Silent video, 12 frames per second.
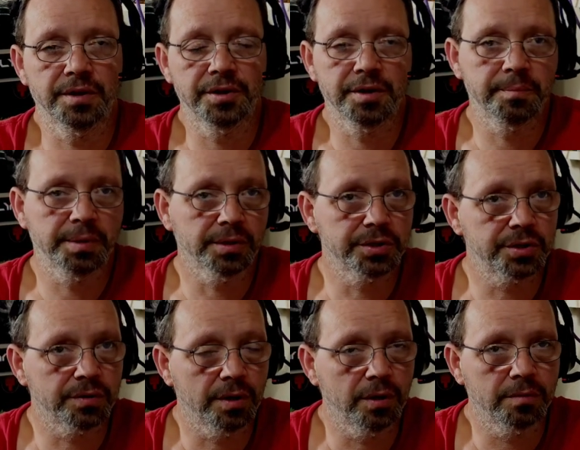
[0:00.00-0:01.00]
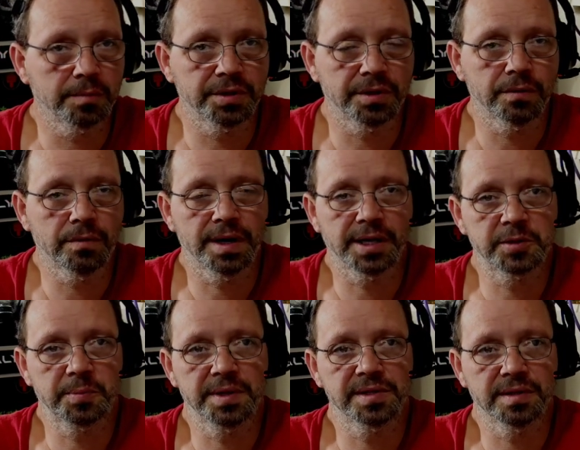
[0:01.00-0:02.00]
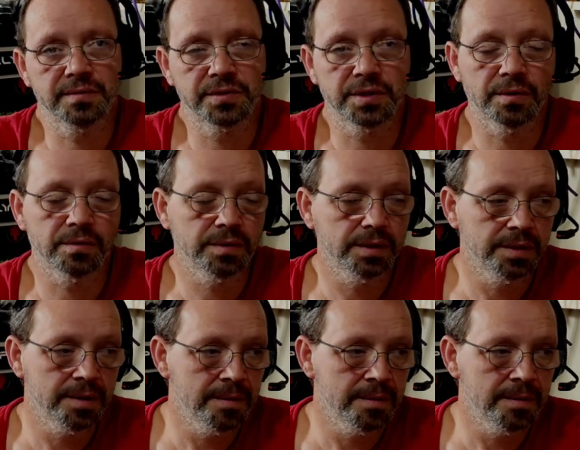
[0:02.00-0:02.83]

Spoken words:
You can build your own, but they're quite expensive. So,